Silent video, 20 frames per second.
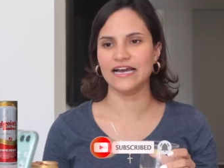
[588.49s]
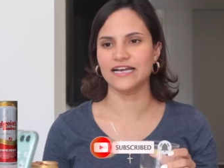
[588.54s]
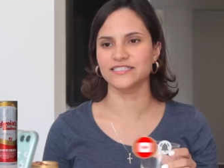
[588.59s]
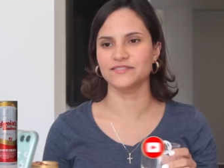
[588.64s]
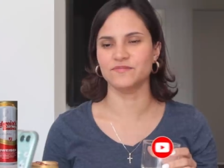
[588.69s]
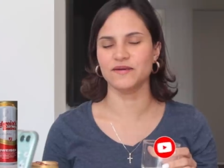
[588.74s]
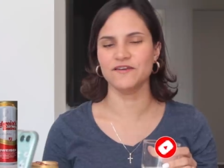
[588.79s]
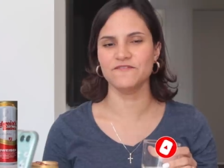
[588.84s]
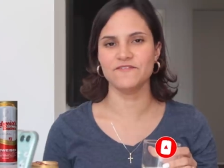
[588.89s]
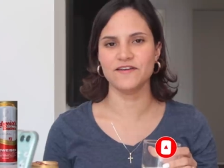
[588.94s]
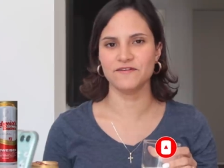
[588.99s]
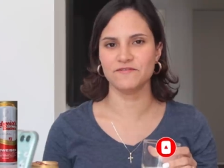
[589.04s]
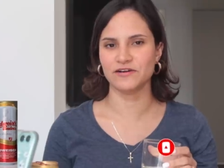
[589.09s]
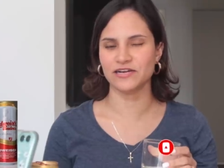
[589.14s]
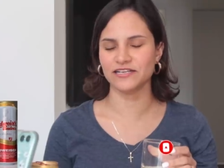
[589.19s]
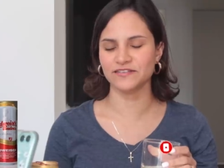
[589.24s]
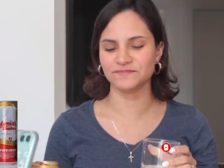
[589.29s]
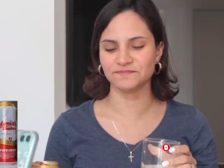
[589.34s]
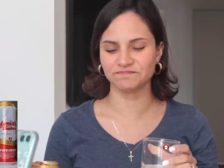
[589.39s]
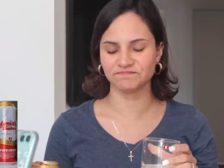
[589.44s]
it's my
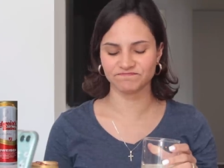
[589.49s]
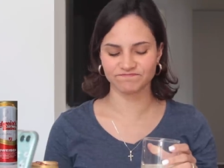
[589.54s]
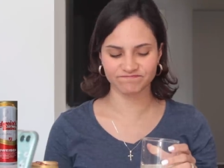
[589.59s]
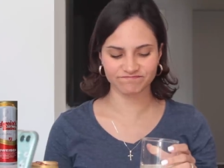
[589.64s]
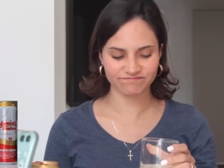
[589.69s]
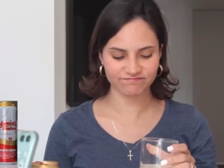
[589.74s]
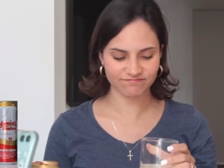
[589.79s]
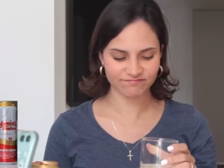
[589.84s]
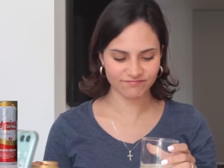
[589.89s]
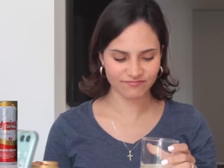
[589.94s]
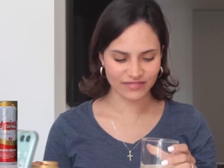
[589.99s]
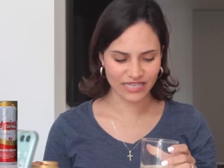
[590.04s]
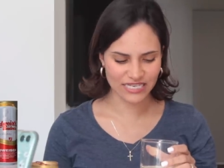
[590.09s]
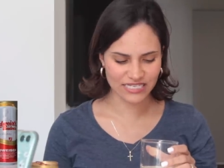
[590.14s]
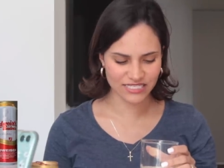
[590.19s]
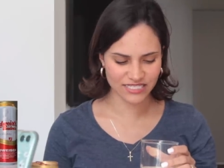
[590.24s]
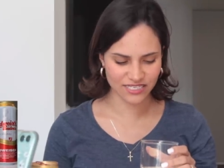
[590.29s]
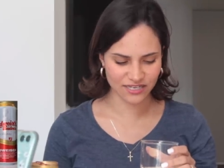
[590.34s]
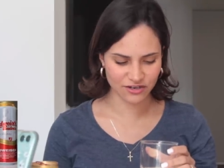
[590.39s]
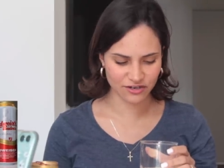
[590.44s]
favorite.
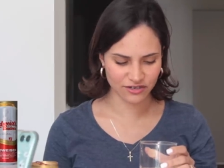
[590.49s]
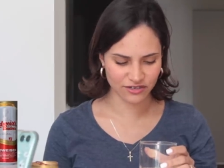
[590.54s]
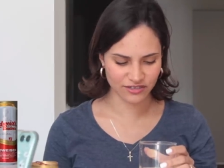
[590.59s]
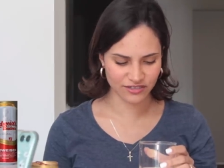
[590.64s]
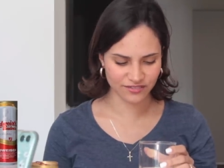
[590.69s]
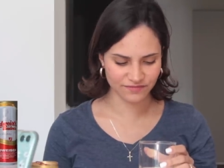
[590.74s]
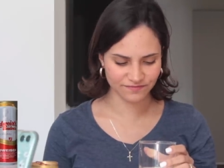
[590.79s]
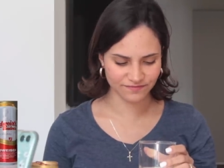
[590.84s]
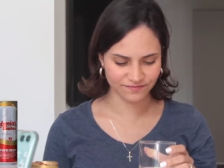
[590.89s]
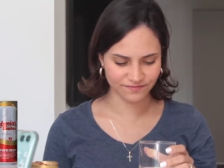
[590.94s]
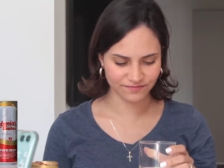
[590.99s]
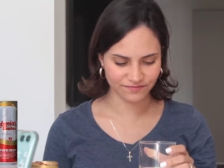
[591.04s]
It's so good.